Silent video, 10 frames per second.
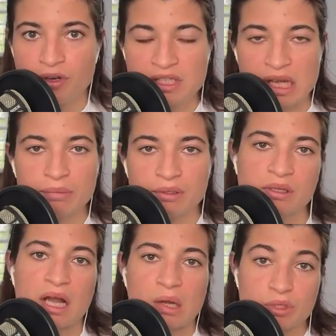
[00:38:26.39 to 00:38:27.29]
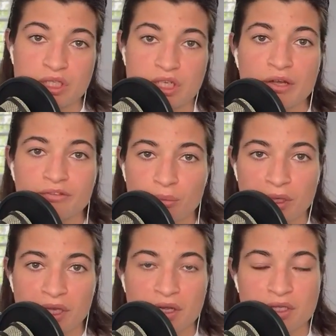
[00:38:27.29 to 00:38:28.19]
For example, I would start for
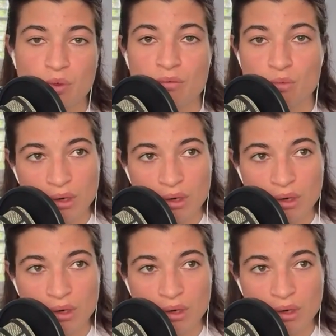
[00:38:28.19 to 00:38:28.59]
beginners with